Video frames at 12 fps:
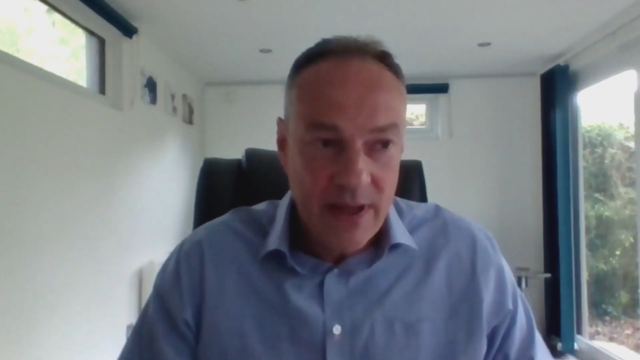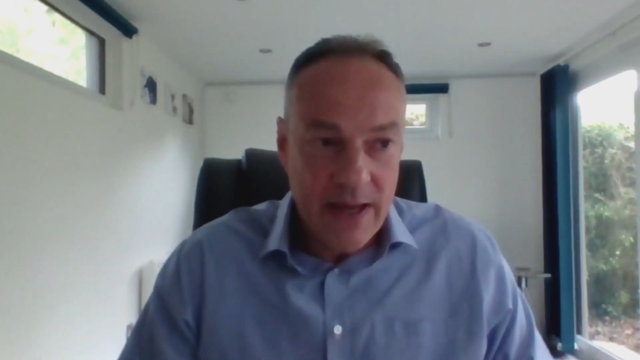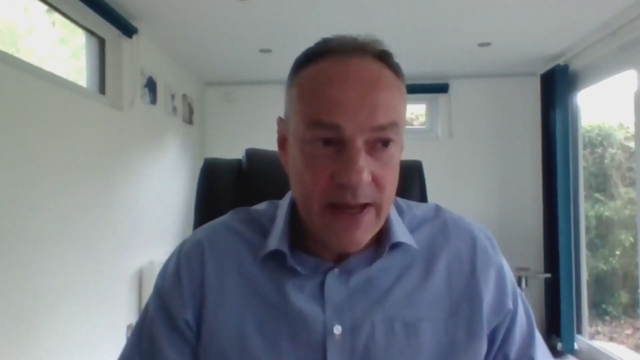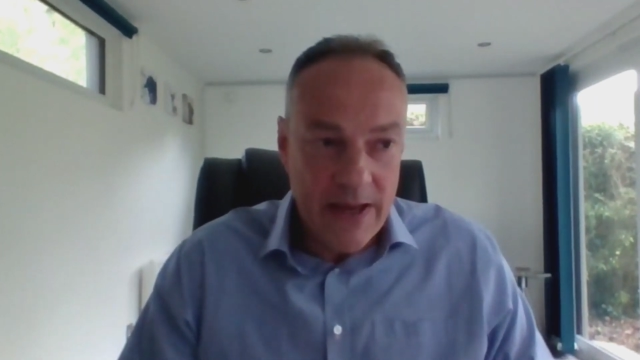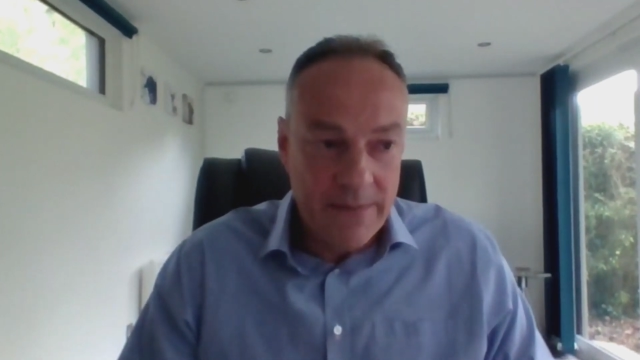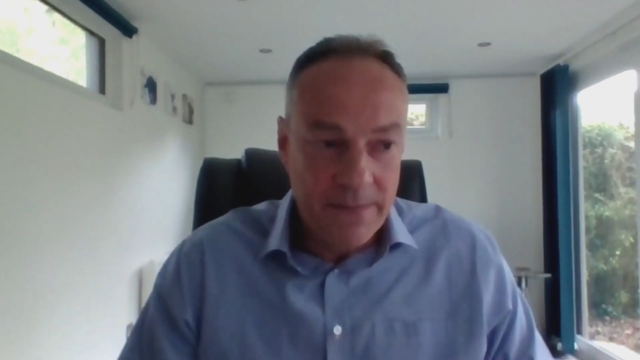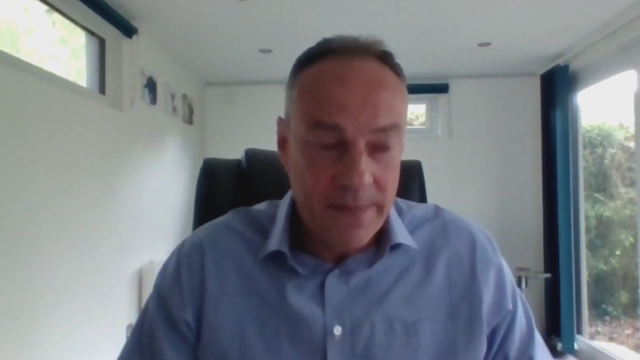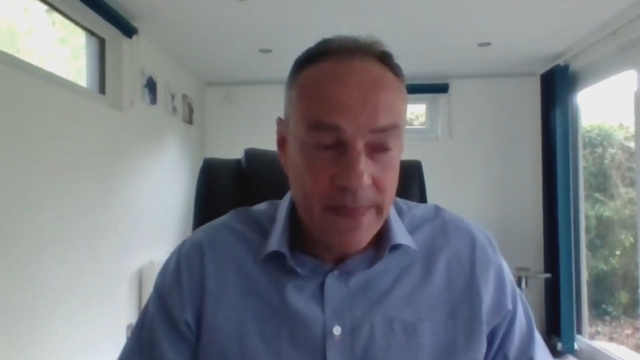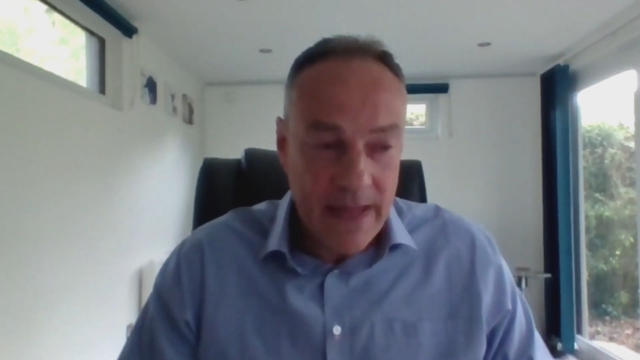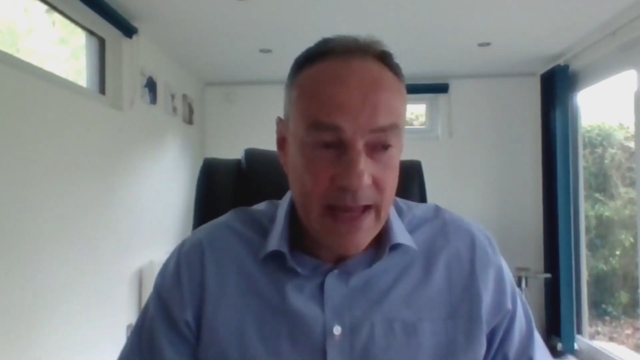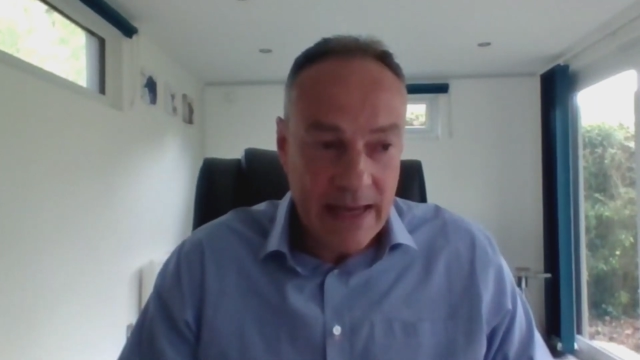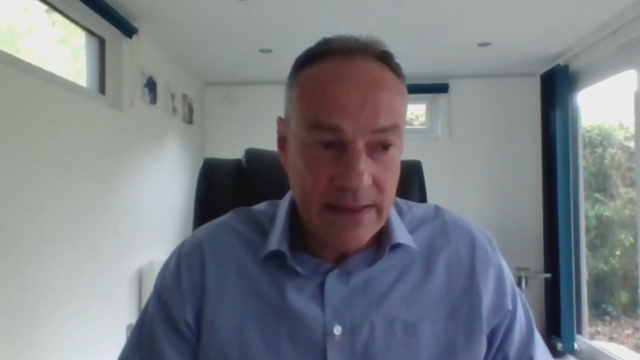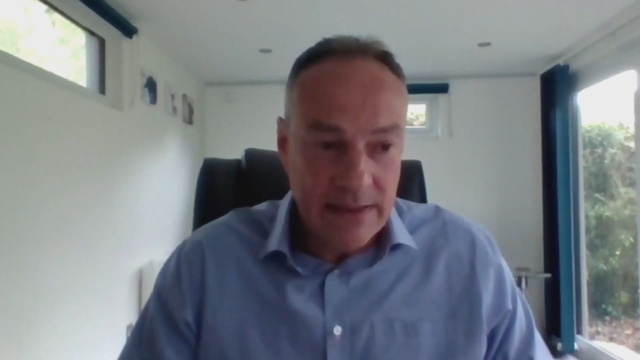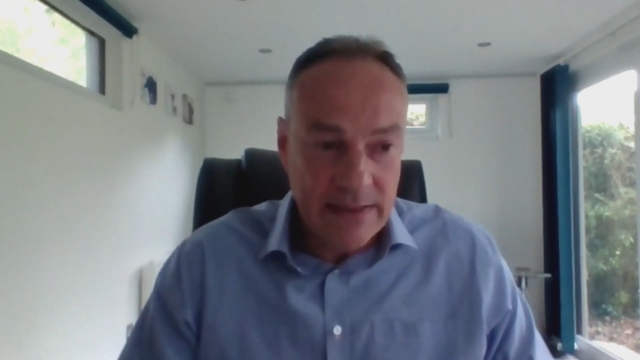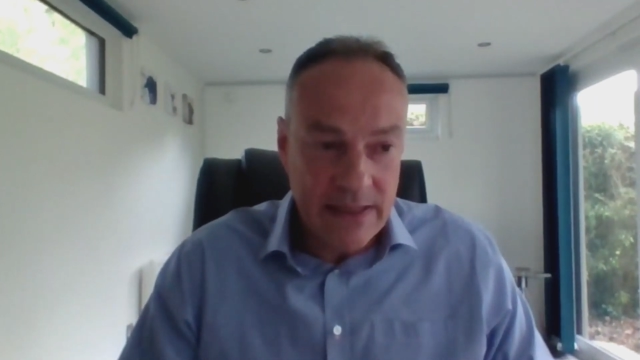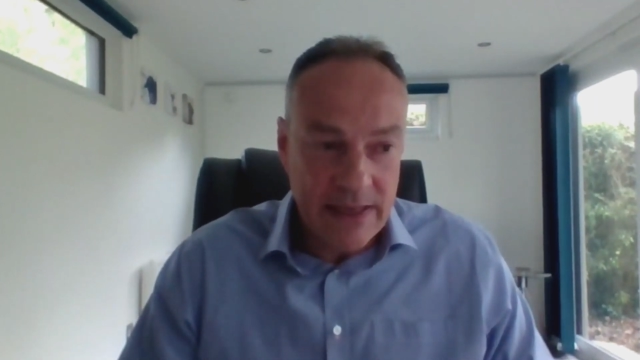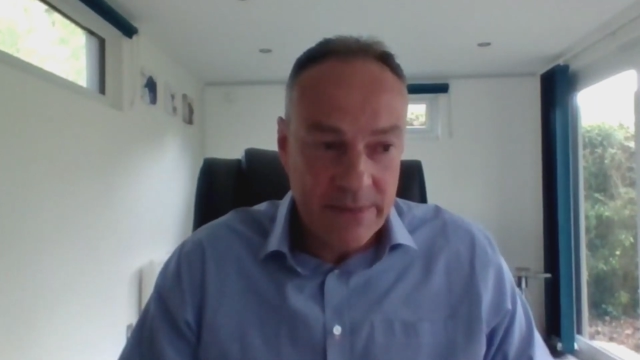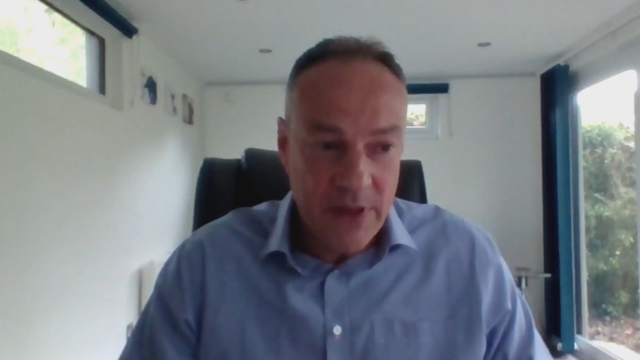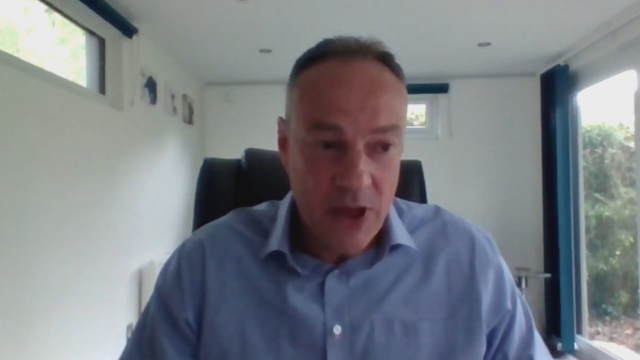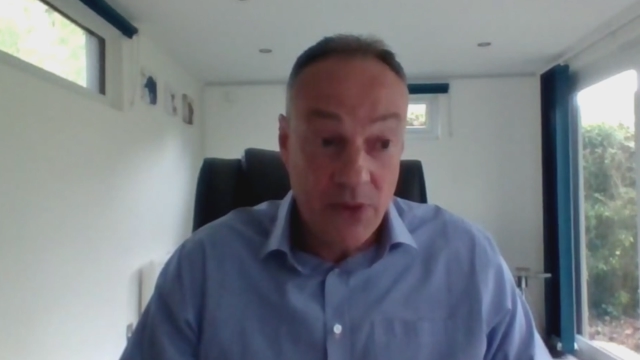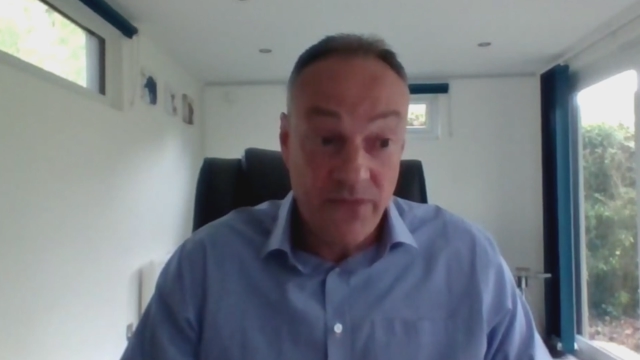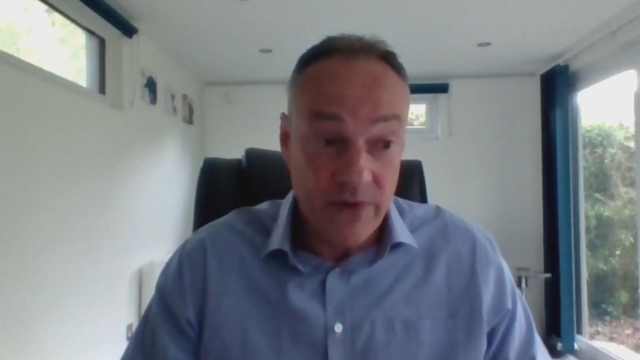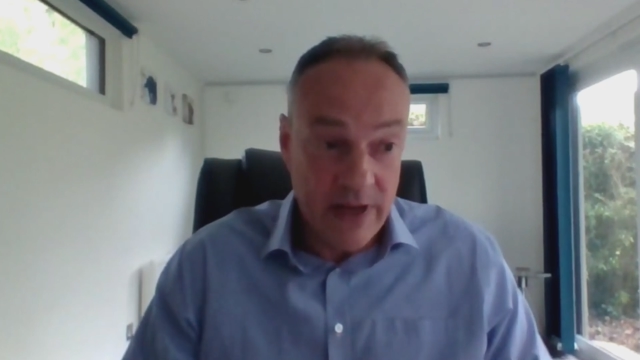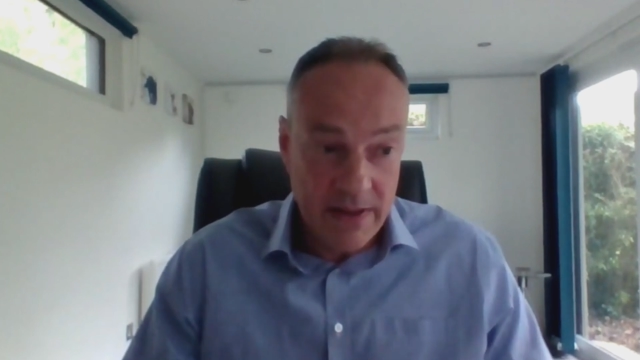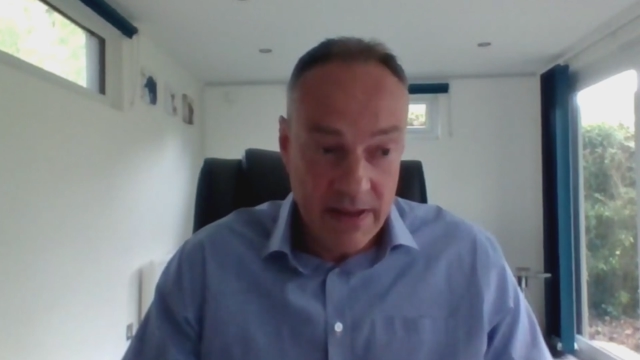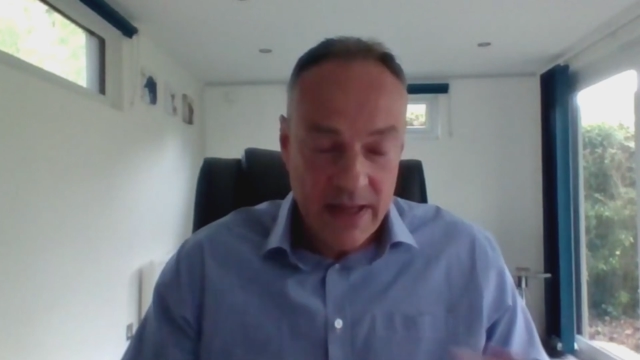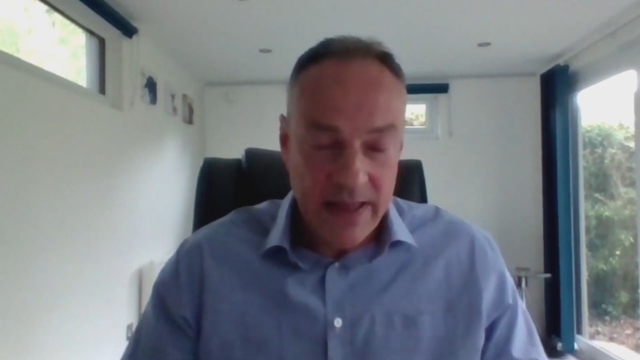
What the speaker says: Hopefully